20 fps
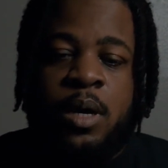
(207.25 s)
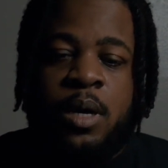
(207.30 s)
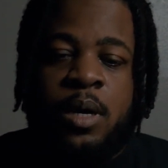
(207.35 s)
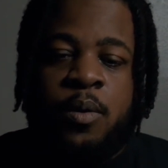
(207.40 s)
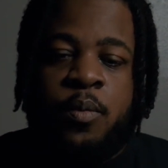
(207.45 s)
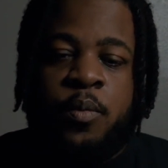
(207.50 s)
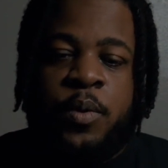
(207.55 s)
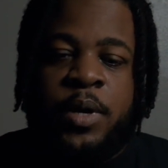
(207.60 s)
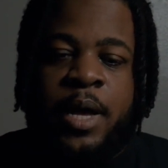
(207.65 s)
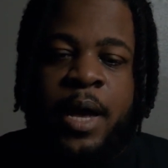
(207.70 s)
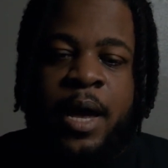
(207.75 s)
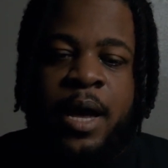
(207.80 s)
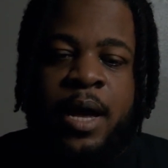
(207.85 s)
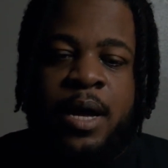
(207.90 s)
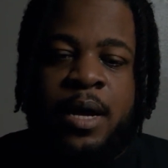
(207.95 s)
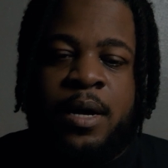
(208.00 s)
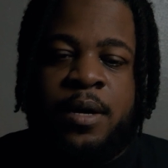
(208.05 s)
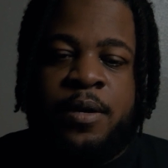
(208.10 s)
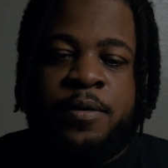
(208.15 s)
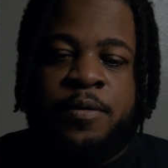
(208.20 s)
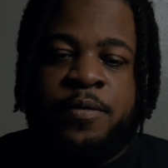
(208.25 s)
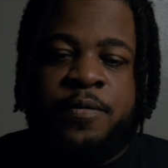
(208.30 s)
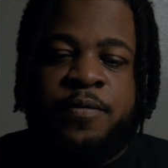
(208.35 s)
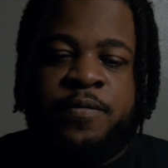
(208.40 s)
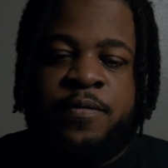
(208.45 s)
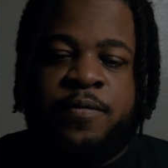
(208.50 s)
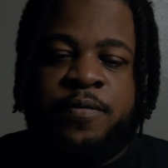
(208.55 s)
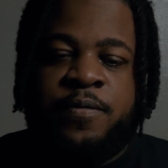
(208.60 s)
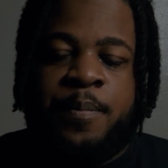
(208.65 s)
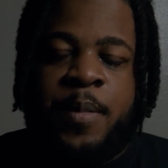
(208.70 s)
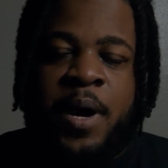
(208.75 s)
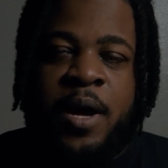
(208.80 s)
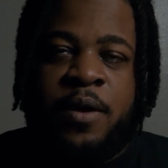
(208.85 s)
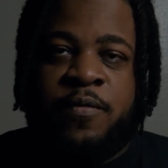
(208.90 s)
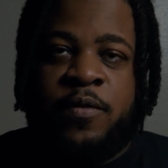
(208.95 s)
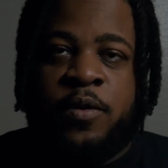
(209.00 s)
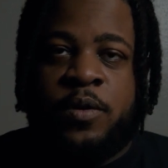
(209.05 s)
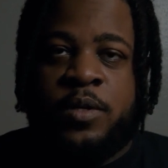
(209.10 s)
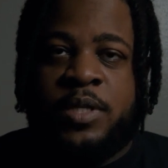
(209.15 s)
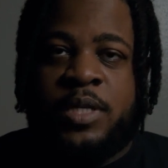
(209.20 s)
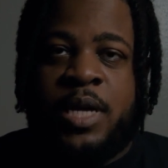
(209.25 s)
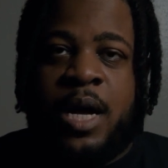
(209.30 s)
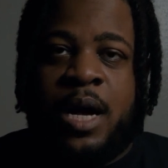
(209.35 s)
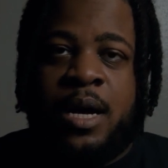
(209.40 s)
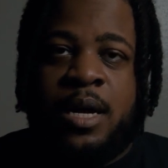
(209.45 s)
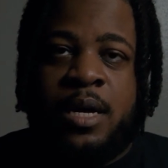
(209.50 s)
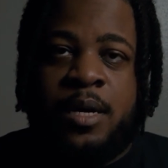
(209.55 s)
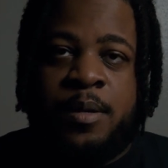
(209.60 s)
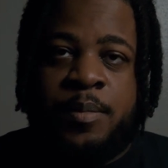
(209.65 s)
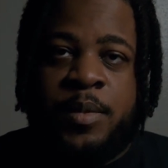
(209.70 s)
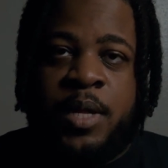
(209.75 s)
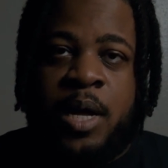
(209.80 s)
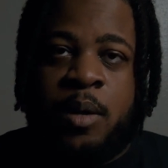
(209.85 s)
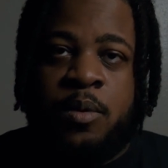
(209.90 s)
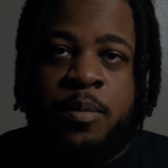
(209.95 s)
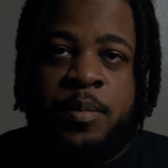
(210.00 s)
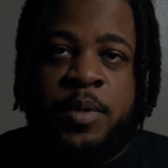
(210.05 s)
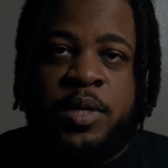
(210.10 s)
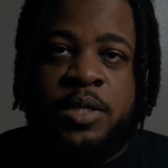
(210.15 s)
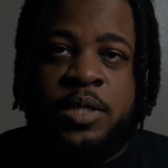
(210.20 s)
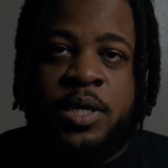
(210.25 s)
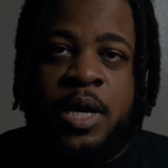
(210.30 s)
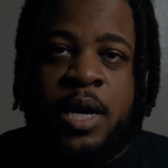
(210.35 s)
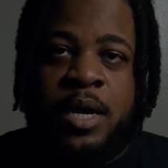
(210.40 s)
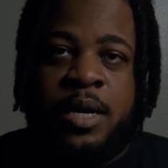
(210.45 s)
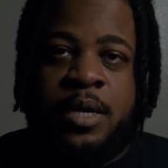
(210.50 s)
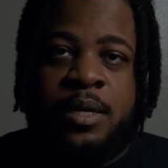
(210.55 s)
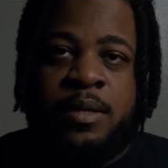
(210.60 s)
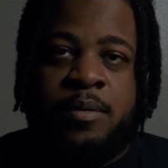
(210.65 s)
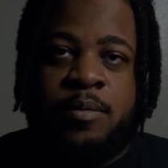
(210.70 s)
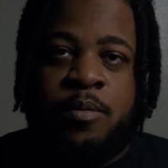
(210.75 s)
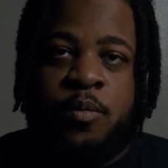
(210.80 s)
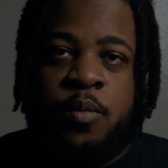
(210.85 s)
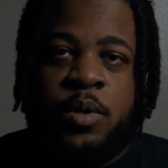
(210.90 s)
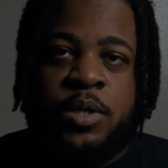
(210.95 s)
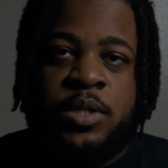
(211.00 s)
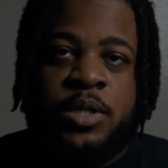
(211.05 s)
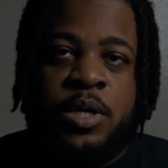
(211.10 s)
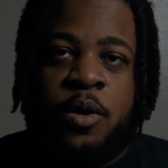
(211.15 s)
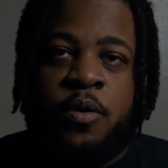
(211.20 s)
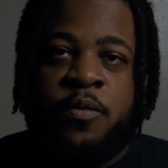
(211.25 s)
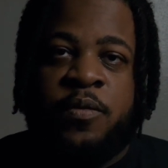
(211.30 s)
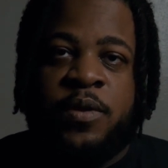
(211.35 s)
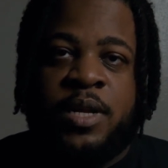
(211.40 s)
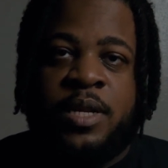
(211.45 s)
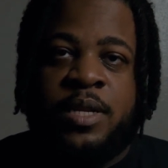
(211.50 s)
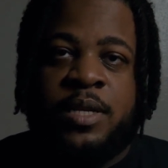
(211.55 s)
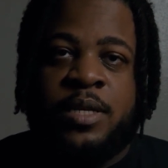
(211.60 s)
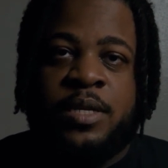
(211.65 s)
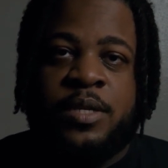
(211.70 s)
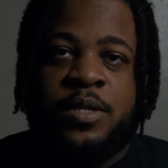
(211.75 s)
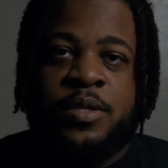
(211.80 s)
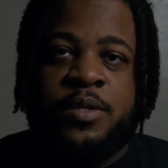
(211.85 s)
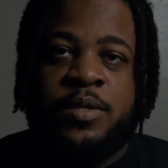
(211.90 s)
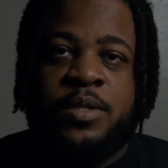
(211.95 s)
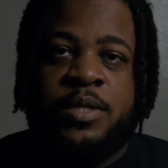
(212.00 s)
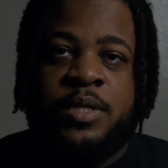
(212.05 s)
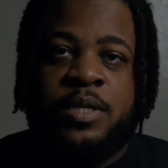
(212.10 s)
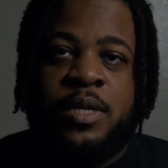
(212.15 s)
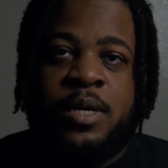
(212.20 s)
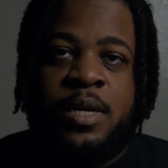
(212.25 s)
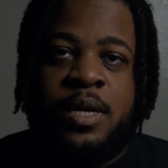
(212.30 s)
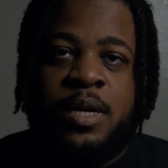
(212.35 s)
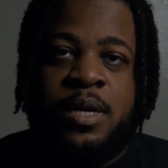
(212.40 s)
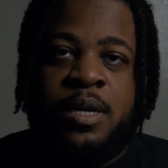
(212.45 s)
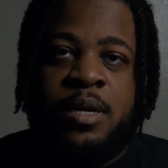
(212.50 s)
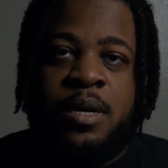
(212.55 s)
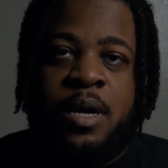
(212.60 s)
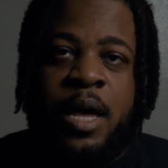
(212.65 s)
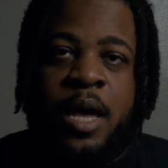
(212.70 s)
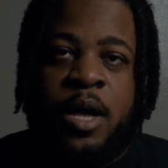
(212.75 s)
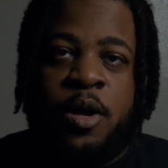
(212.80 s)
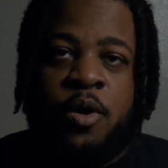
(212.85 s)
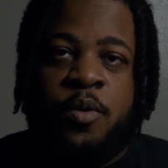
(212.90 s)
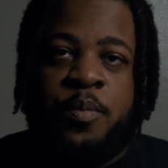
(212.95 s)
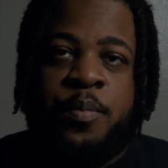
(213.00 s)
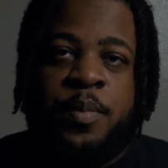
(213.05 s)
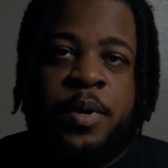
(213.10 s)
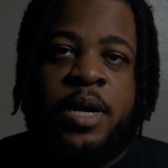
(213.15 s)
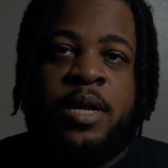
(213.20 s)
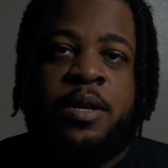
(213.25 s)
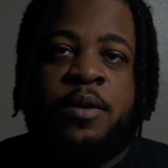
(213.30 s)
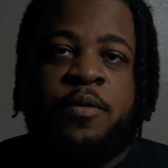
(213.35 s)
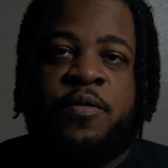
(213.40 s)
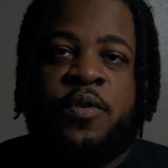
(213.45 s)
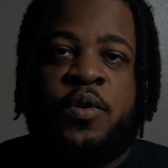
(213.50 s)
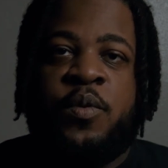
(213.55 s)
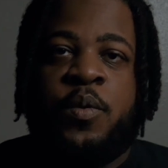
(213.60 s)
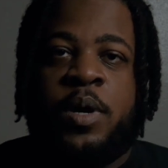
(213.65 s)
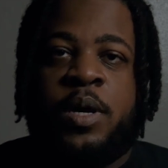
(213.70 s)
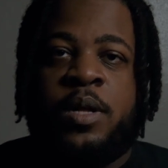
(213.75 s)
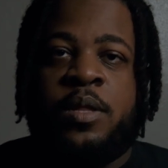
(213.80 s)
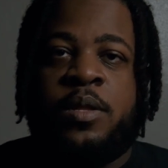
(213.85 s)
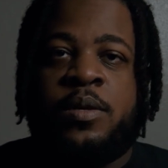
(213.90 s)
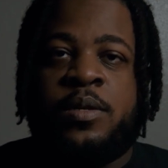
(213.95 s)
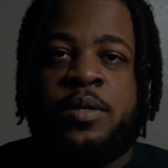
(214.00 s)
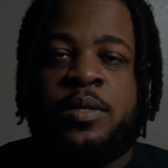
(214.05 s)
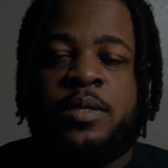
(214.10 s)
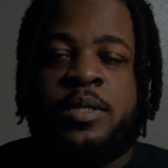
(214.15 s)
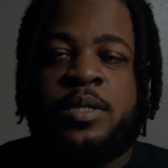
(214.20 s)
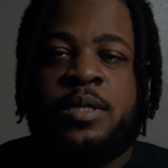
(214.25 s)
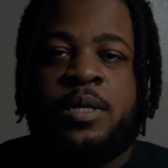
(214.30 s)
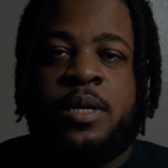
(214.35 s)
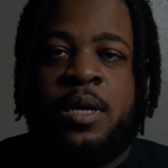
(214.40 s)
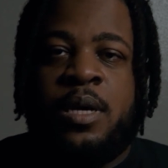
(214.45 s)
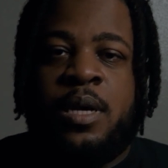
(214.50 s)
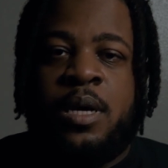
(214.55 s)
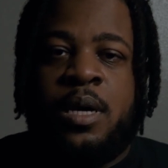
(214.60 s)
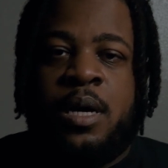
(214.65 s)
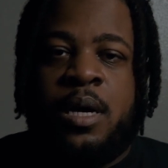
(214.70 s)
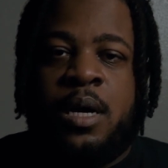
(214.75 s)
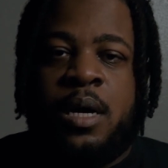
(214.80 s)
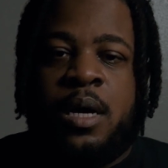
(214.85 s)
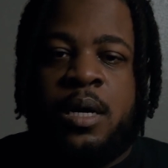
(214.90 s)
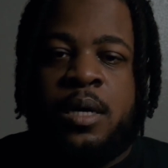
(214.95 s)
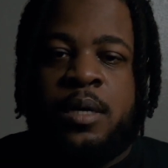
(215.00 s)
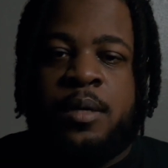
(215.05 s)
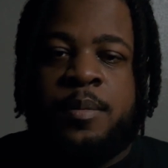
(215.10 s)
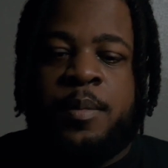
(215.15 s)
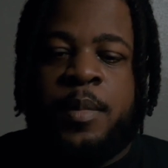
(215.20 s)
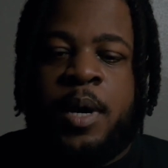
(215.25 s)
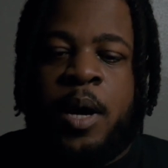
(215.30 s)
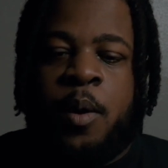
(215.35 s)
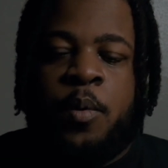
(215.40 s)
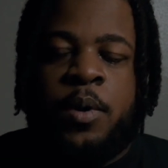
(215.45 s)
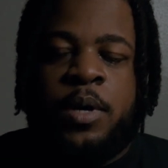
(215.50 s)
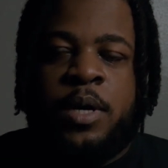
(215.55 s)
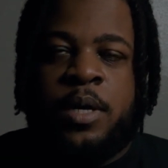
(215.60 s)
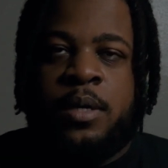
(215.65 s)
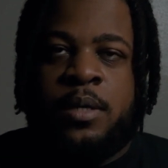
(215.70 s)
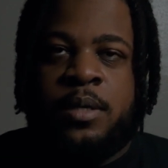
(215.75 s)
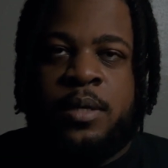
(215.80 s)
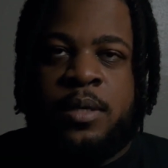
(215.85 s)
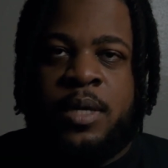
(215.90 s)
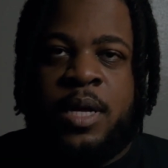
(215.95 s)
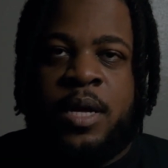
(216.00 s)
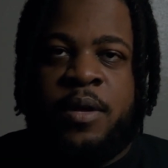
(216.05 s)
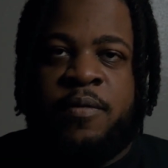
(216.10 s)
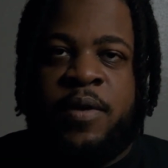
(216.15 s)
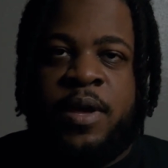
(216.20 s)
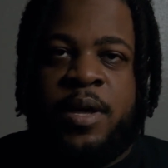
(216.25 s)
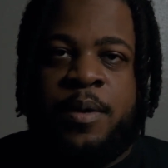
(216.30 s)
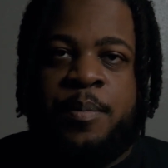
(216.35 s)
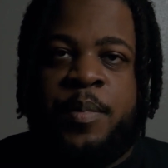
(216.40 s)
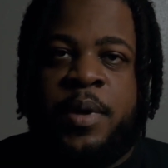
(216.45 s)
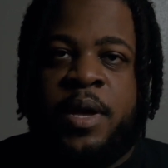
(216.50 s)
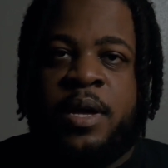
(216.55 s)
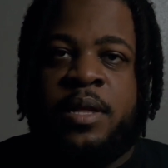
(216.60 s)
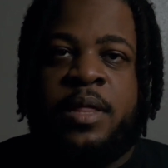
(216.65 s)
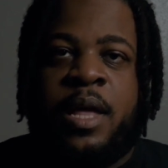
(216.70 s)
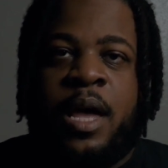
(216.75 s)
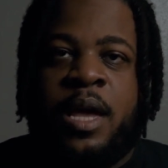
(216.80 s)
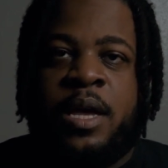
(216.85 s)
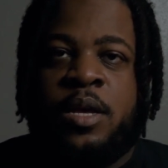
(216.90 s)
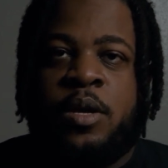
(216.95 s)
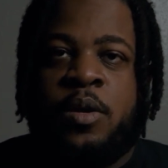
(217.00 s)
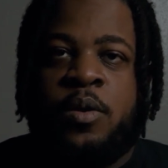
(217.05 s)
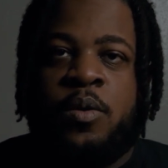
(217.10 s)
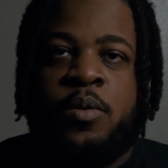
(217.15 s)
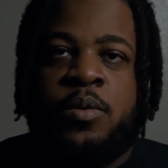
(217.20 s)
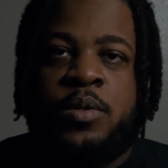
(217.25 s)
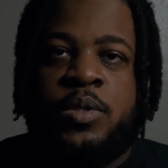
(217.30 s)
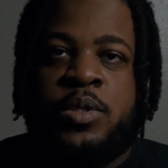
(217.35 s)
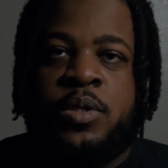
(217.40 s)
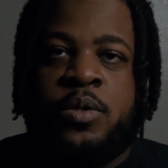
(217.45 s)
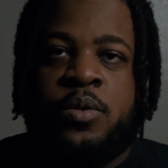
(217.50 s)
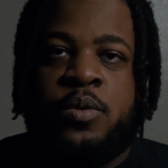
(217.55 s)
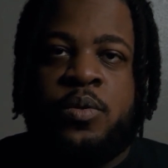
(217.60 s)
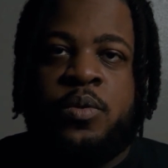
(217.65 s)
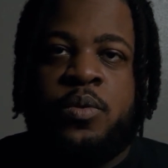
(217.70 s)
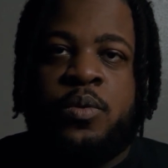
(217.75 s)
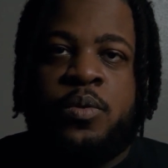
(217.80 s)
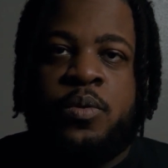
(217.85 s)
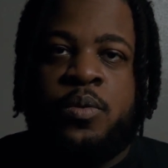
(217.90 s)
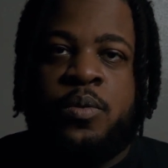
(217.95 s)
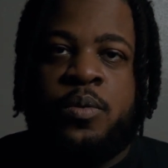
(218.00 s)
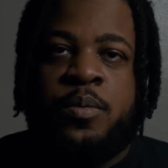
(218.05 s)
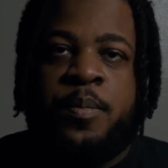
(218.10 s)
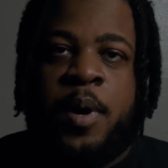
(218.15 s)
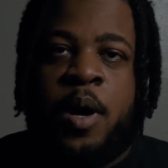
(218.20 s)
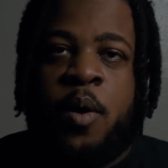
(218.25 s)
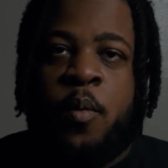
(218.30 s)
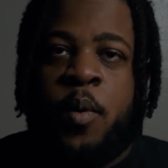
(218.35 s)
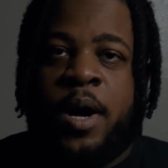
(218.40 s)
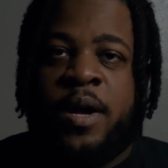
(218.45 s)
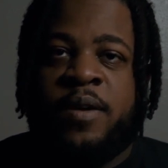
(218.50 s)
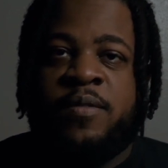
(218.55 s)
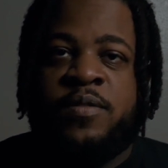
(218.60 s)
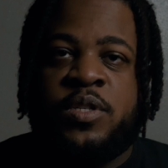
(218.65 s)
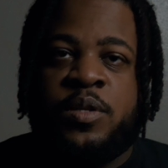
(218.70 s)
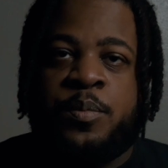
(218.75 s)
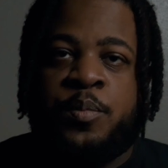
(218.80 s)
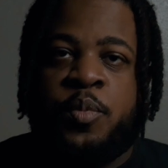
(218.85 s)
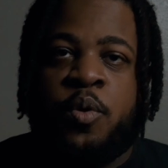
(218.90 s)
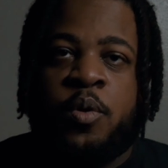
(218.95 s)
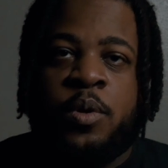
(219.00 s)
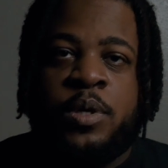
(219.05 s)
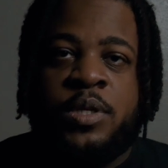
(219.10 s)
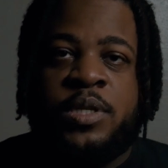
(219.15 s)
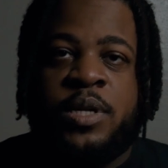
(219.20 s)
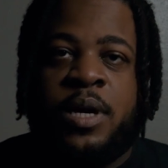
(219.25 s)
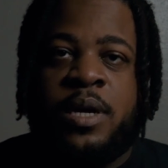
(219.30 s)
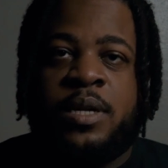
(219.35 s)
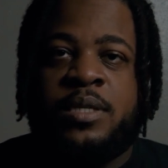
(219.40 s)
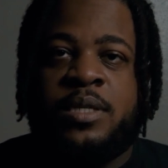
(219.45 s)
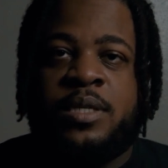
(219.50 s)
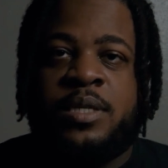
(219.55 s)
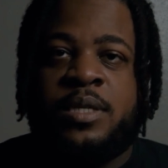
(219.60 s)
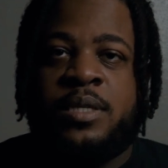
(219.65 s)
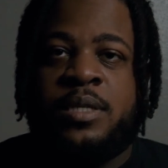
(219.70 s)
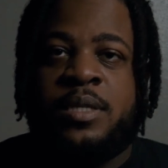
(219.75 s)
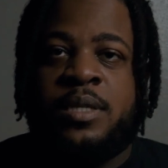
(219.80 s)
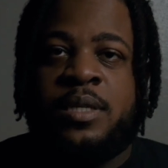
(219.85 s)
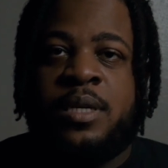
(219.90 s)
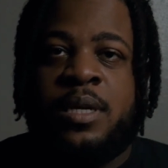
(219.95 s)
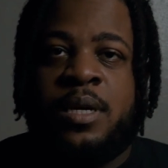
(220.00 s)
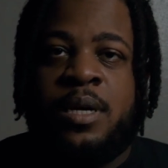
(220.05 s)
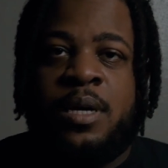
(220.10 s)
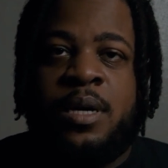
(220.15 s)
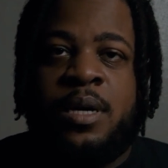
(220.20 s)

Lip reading: We have My First Time that will be shot once COVID clears, Help, and a few others. I want to give a big thank you to my wife, Sheporah Johnson,